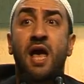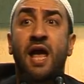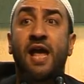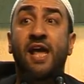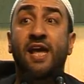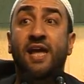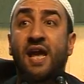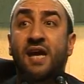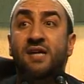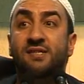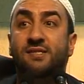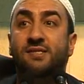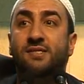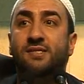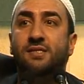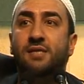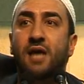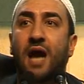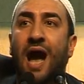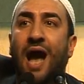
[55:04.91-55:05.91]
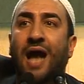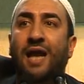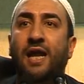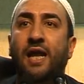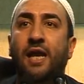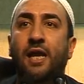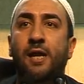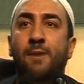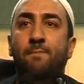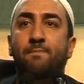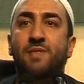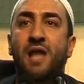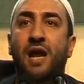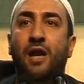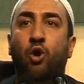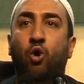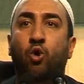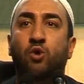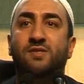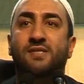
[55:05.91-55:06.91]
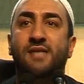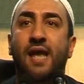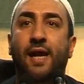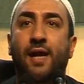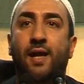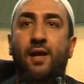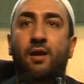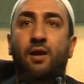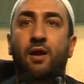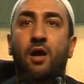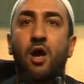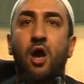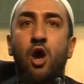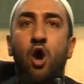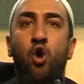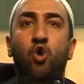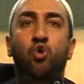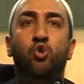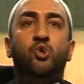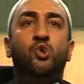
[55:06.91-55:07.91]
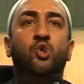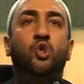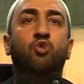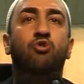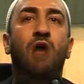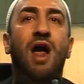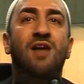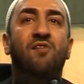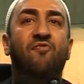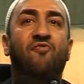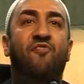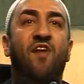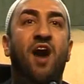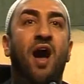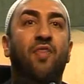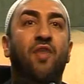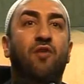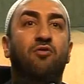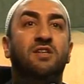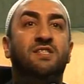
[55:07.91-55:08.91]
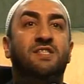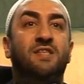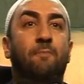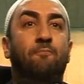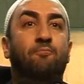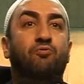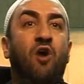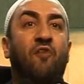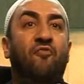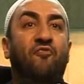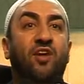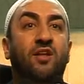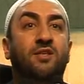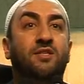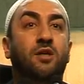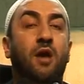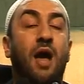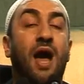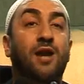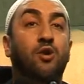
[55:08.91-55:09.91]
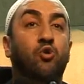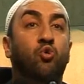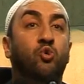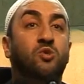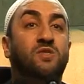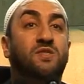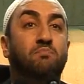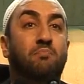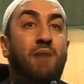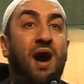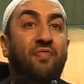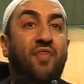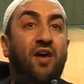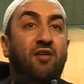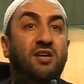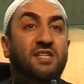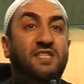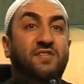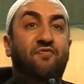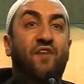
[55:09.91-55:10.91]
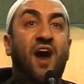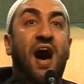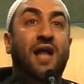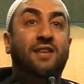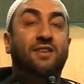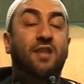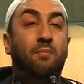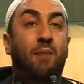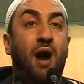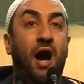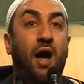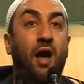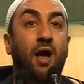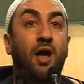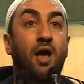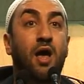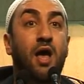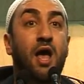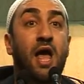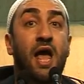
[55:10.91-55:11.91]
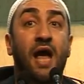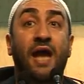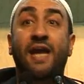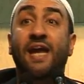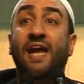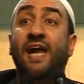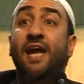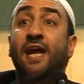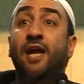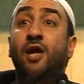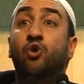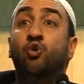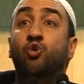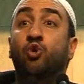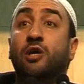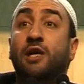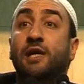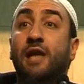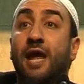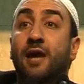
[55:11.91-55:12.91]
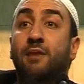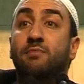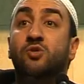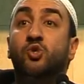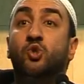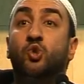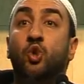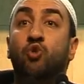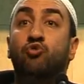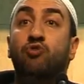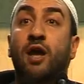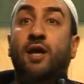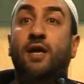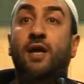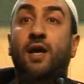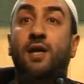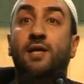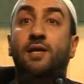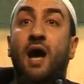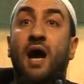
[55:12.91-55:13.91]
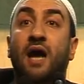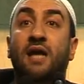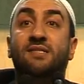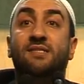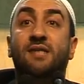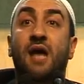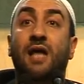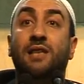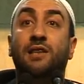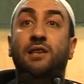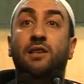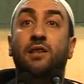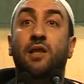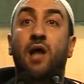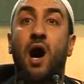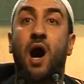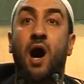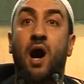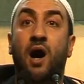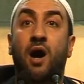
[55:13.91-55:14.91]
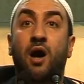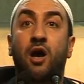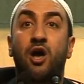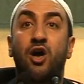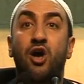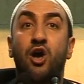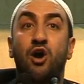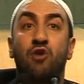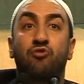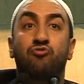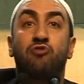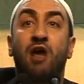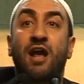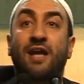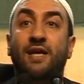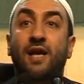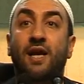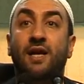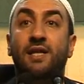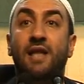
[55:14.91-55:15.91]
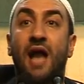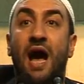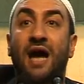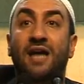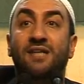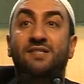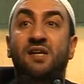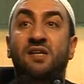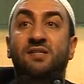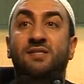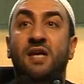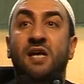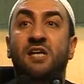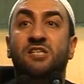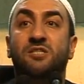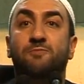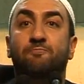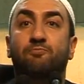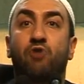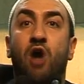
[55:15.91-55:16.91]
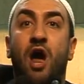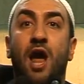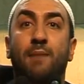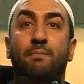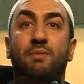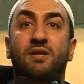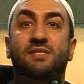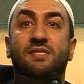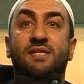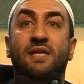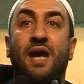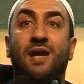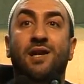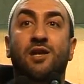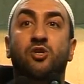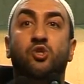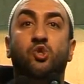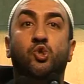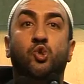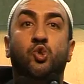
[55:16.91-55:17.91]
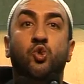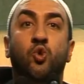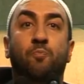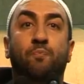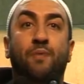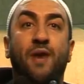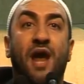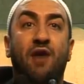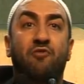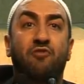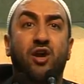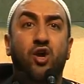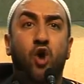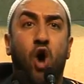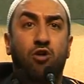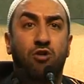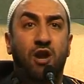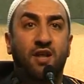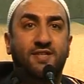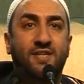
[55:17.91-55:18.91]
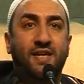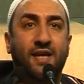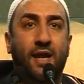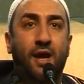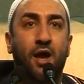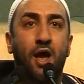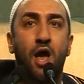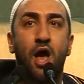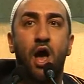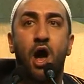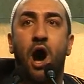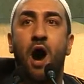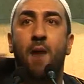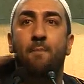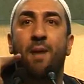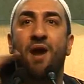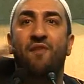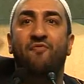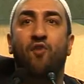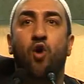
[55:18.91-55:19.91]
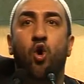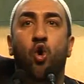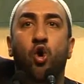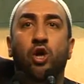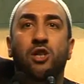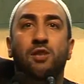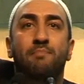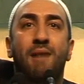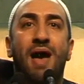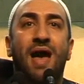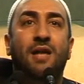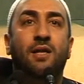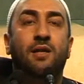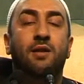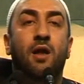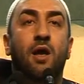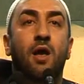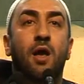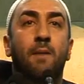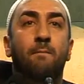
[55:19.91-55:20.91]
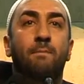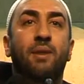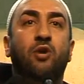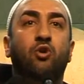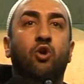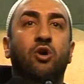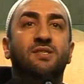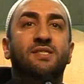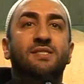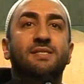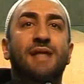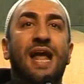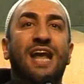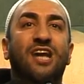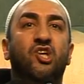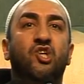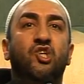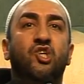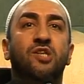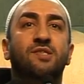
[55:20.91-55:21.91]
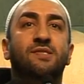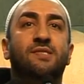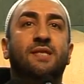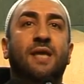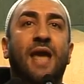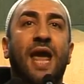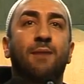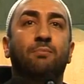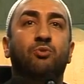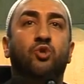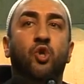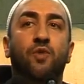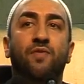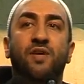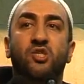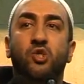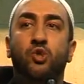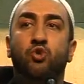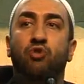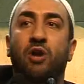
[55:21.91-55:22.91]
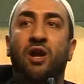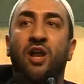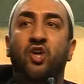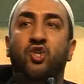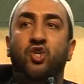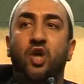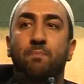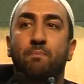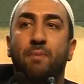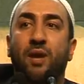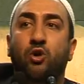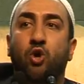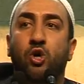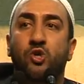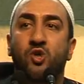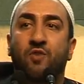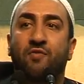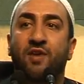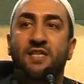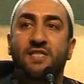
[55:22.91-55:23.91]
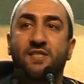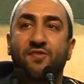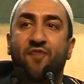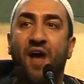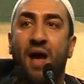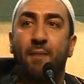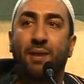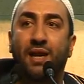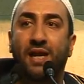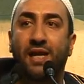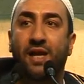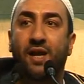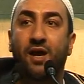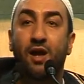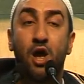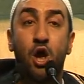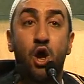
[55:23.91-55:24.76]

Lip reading: He is Ali ibn al-Hussein, whose grandfather is the Prophet and whose mother is Fatima. He who claims to recognize Allah recognizes his primacy and his superiority above all men, because nations came to this religion because of his family.